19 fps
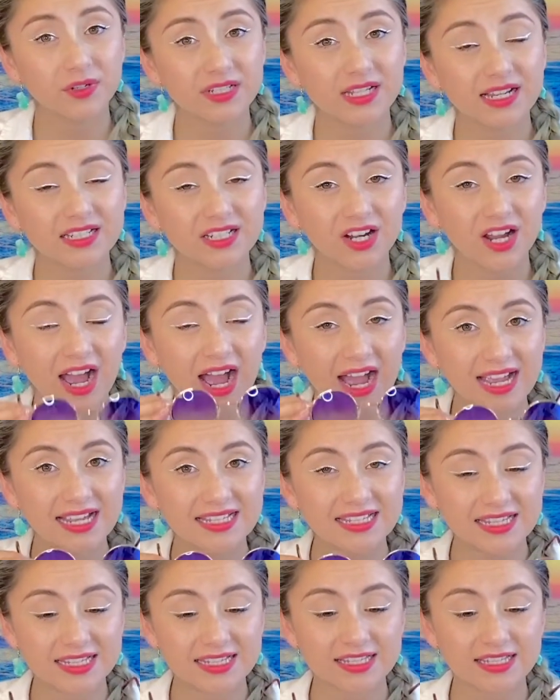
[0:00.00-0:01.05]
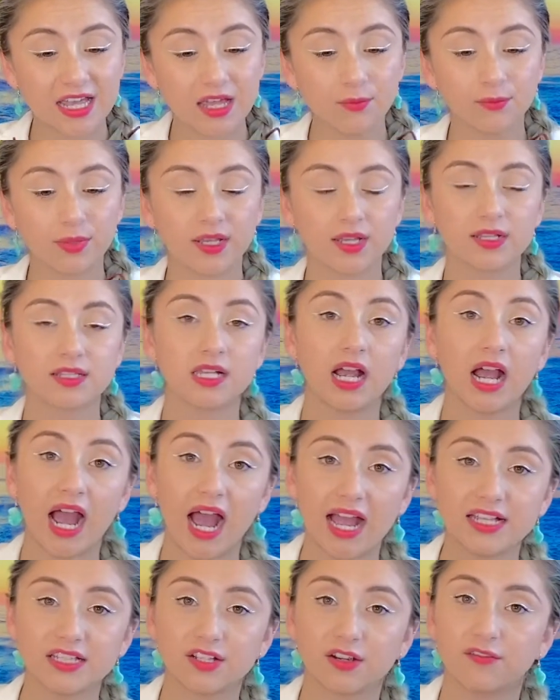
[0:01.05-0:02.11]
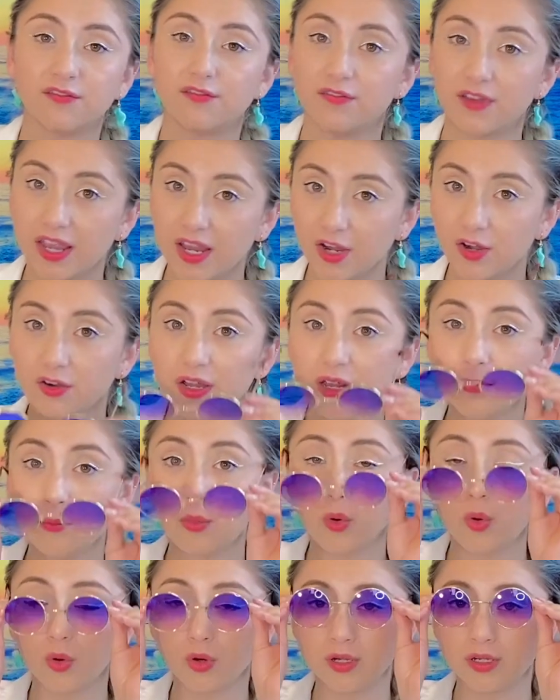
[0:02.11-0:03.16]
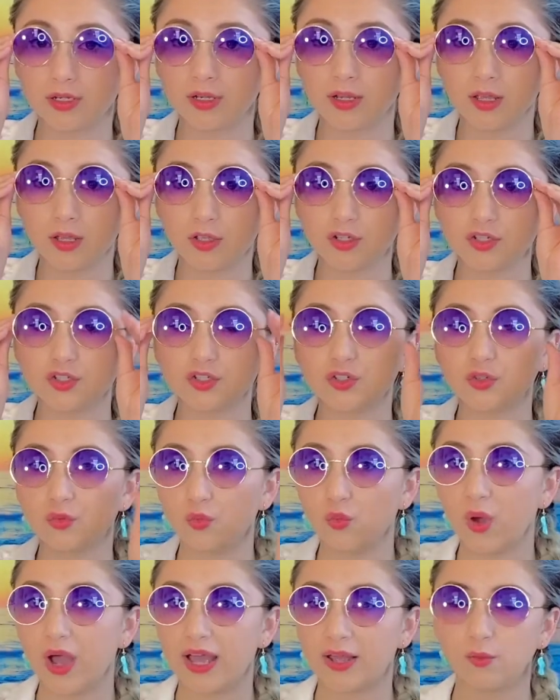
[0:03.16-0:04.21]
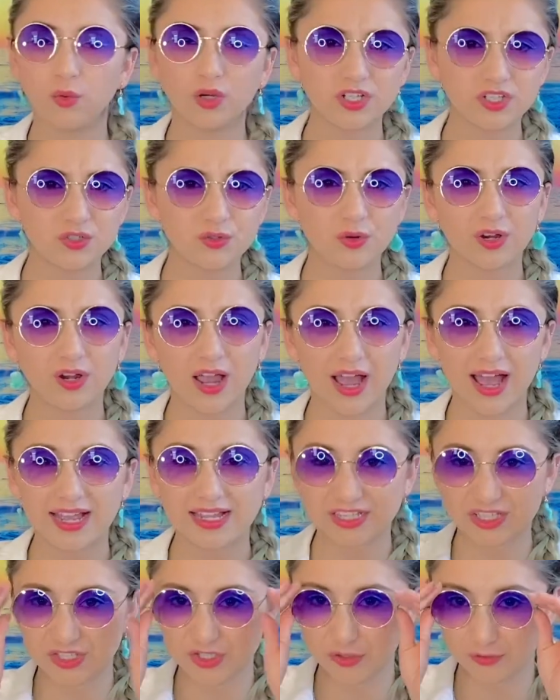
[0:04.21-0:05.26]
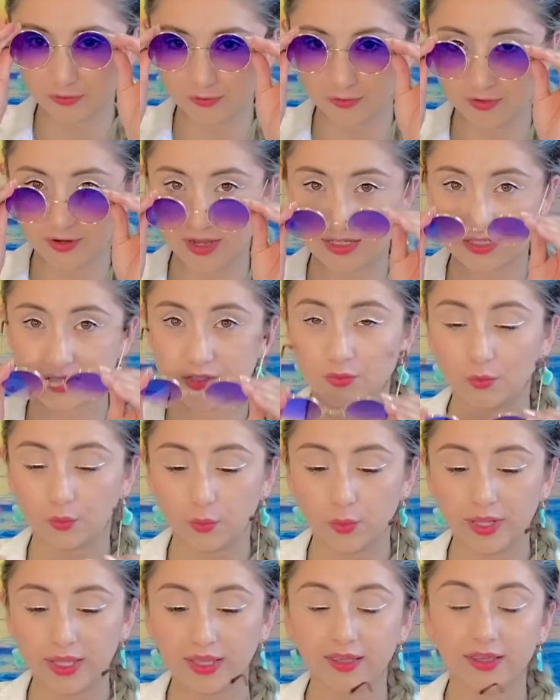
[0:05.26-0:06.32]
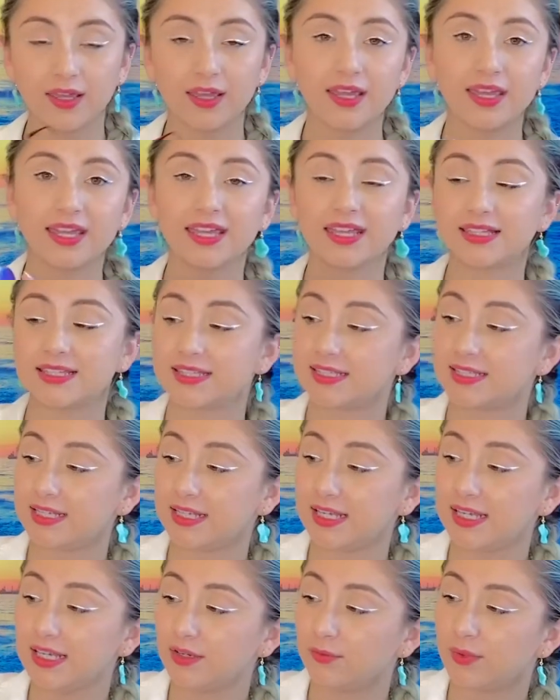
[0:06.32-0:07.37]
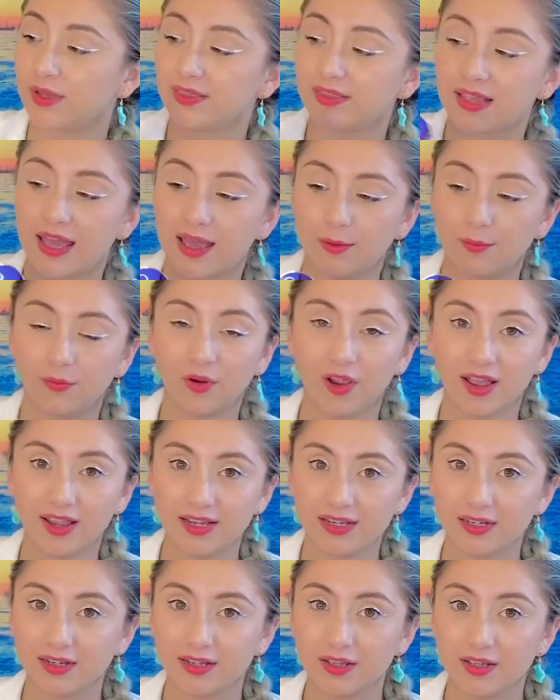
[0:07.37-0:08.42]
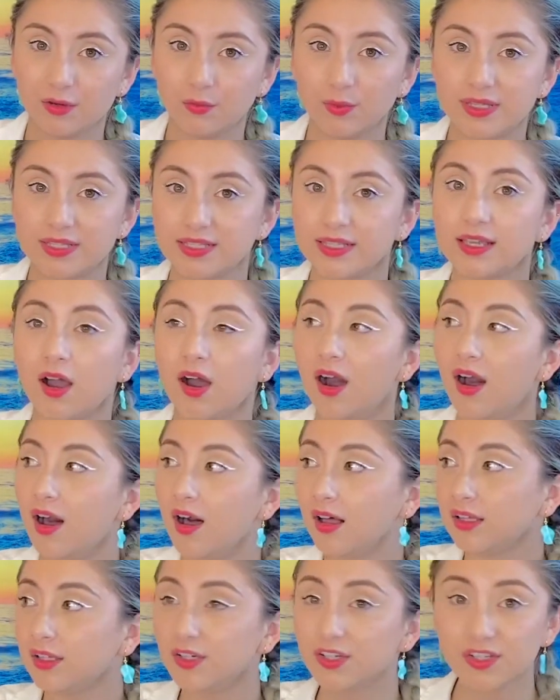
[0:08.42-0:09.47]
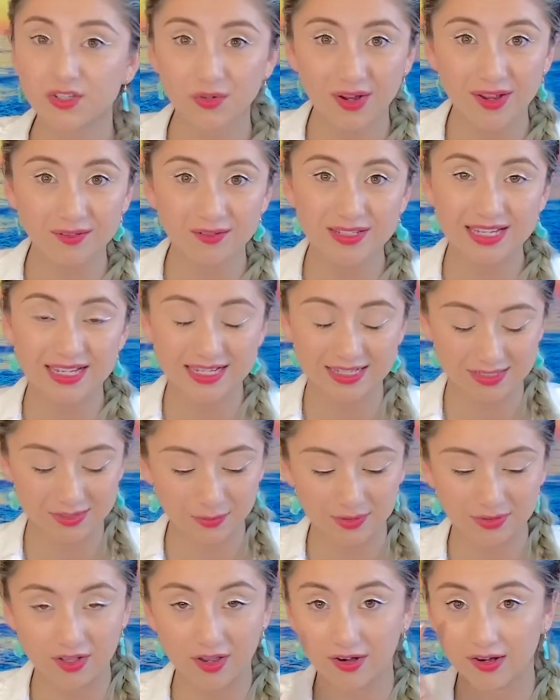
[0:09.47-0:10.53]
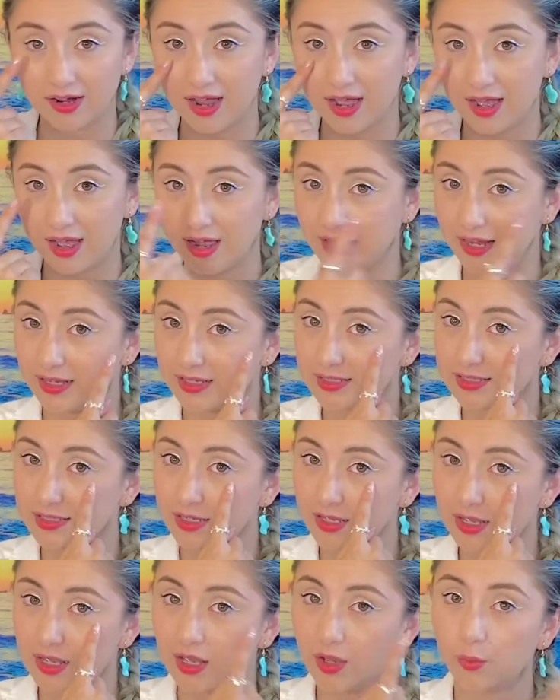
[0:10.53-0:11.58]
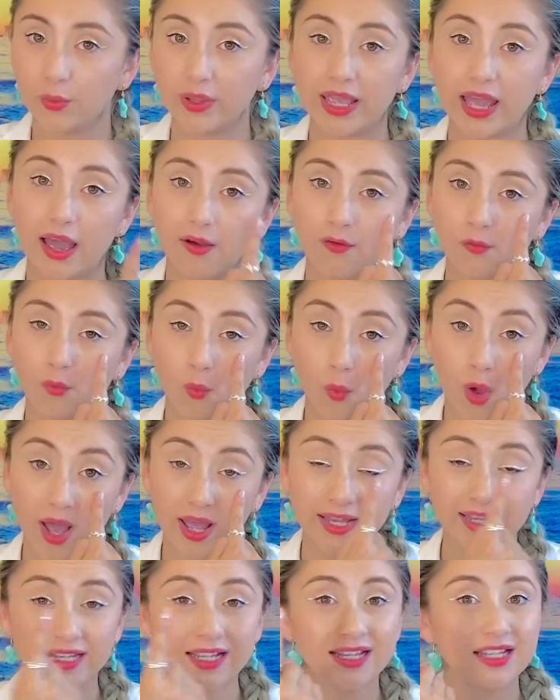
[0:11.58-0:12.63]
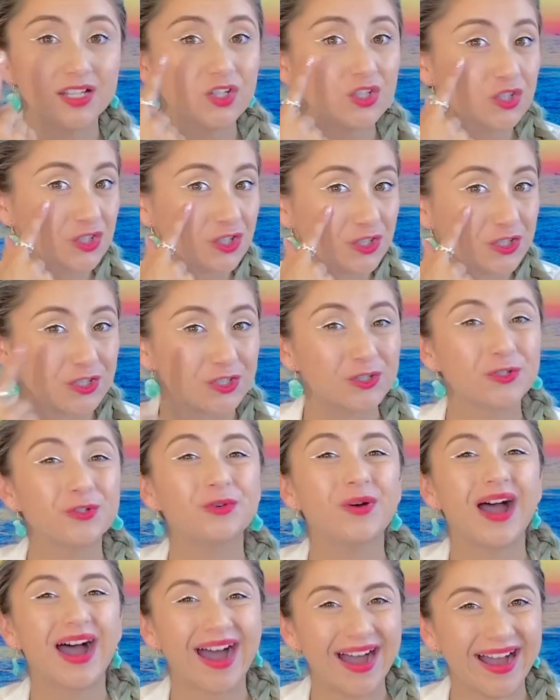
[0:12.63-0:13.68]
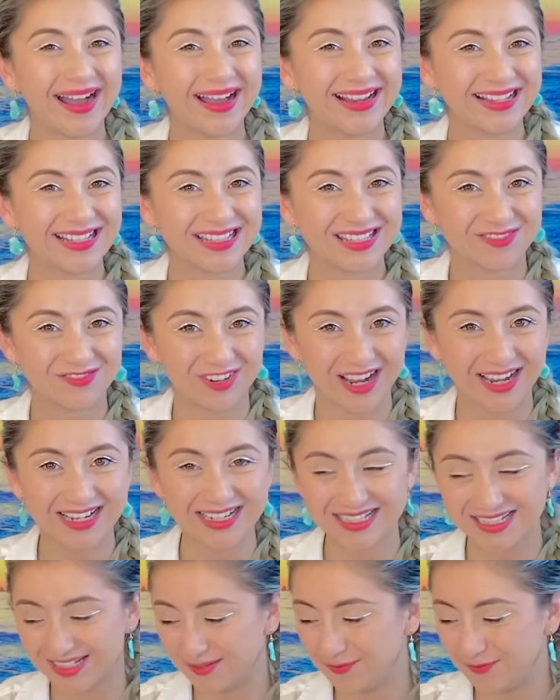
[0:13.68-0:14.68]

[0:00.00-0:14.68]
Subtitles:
protect our eyes in the sun because our eyes are very important to what? What do our eyes do for us? We see with them, right? We see all our surroundings with our eyes. And we have 1, 2 eyes, right?